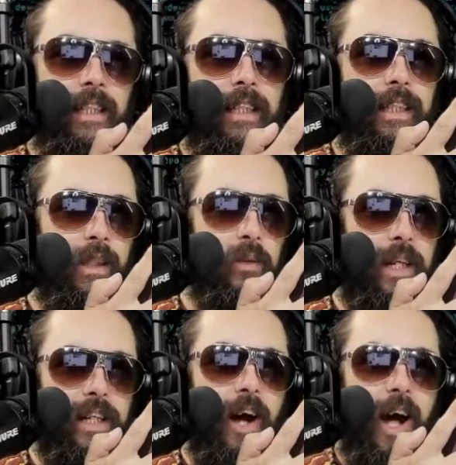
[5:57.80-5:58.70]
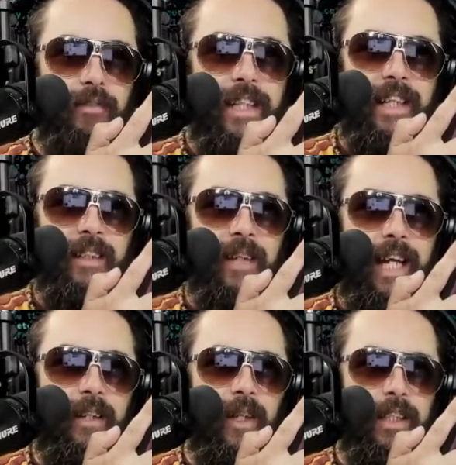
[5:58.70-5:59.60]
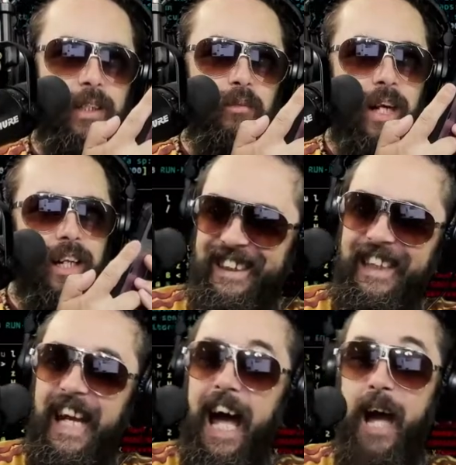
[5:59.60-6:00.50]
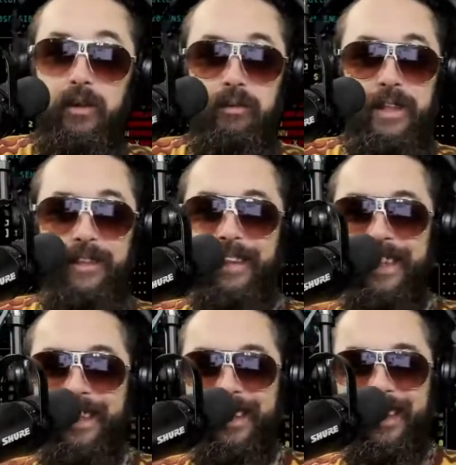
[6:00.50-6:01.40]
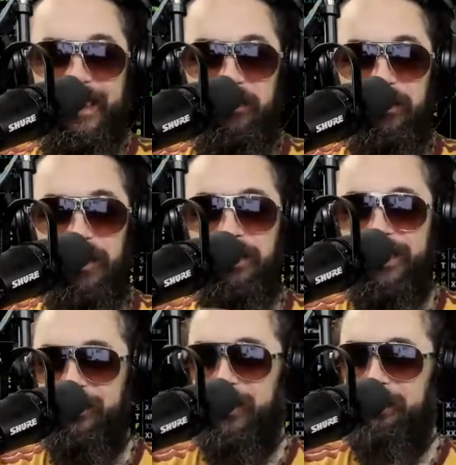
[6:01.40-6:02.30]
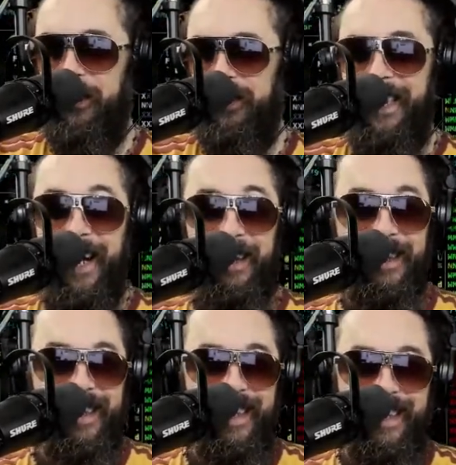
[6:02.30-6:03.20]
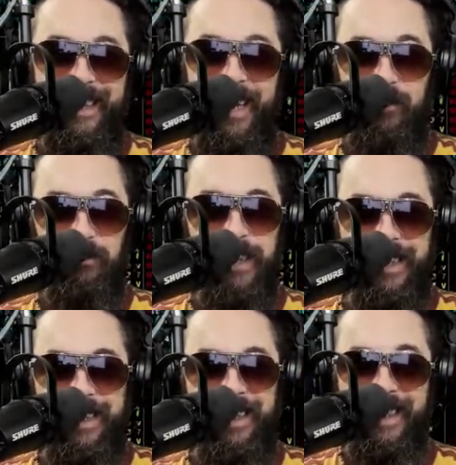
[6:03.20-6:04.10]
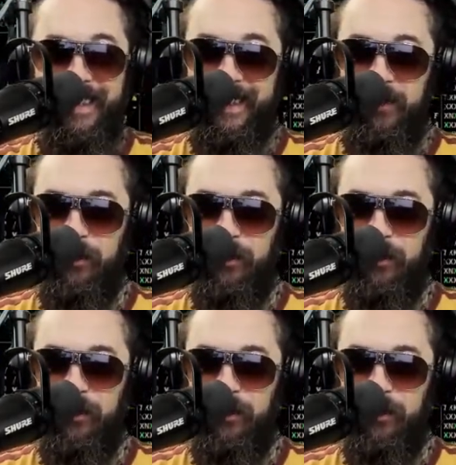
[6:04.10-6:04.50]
Do you want a coffee on the way, question mark? I would be doing these things even if I wasn't filming right now. I just think it's kind of funny that you get to see my